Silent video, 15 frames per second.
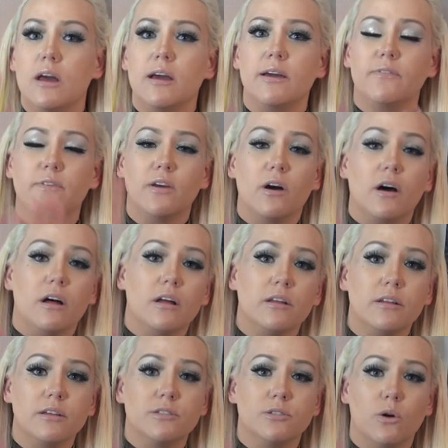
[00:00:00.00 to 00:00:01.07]
if
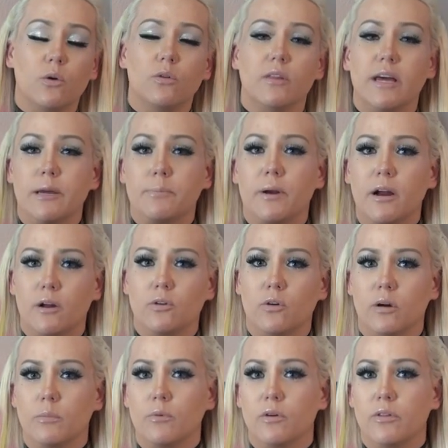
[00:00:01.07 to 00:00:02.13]
y'all don't like
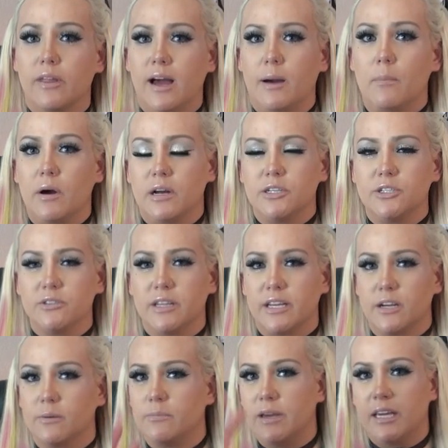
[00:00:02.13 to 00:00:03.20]
paranormal that much and
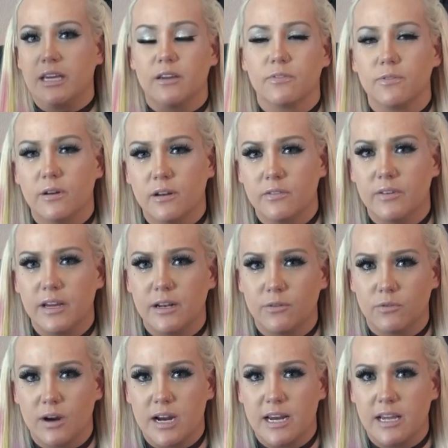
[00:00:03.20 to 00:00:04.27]
like you're making fun of it
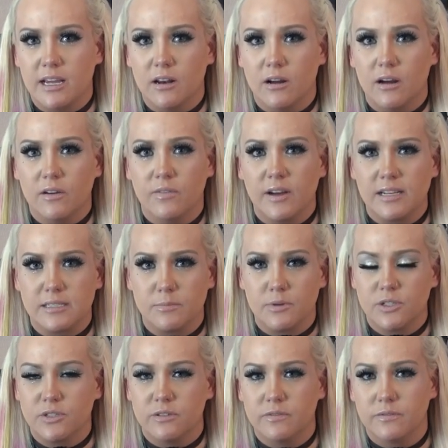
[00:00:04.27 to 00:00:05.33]
and writing it off as a
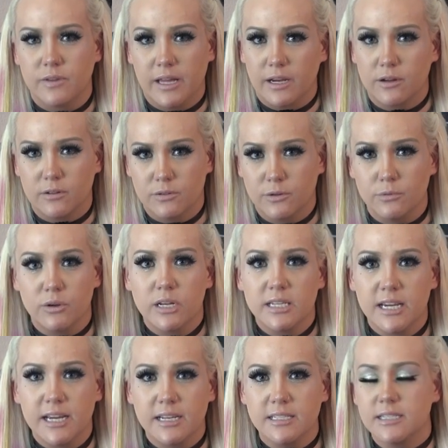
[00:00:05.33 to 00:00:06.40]
bunch of like
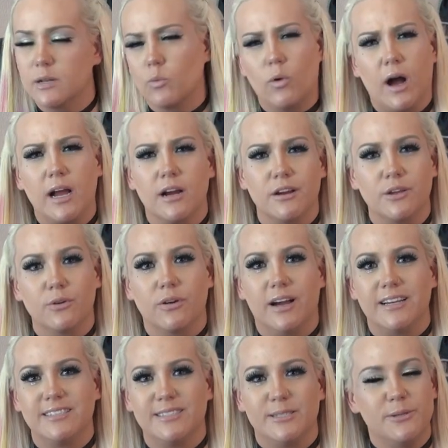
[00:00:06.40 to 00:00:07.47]
lunatics, then why are you
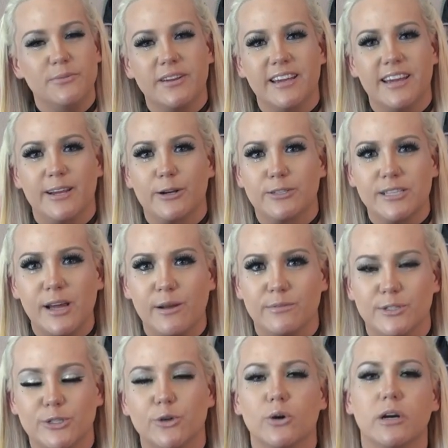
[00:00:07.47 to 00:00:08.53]
guys doing it
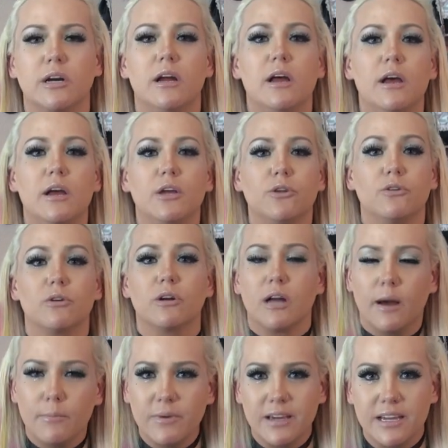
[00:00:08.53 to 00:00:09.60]
yourselves? You're you're
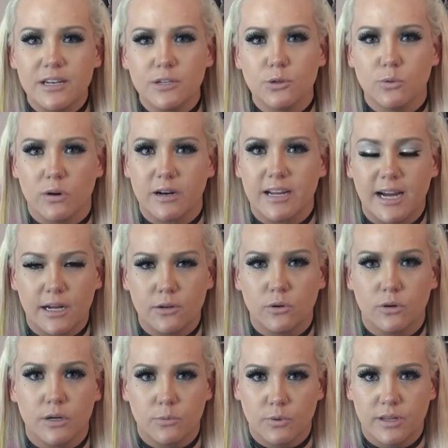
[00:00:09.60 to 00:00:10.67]
coming into our
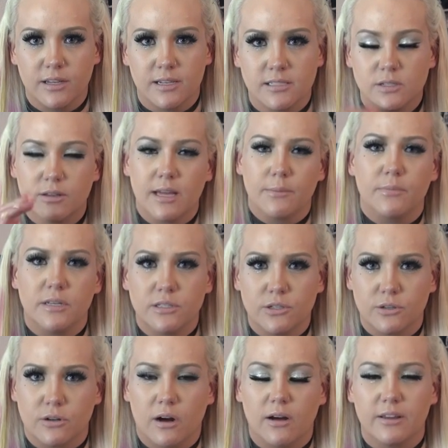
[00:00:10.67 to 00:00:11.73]
category with us, so that means
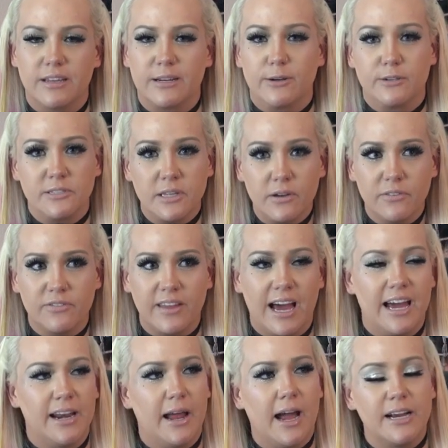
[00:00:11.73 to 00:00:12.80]
you're calling yourself
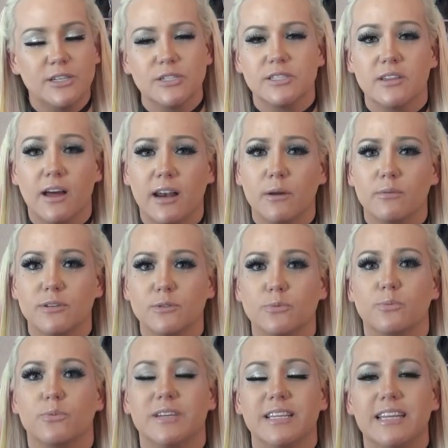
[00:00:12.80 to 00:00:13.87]
that. I just thought it was
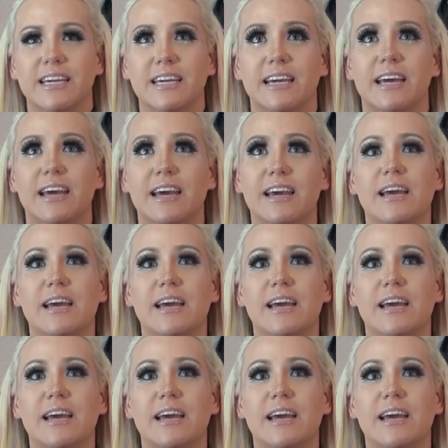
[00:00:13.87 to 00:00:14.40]
really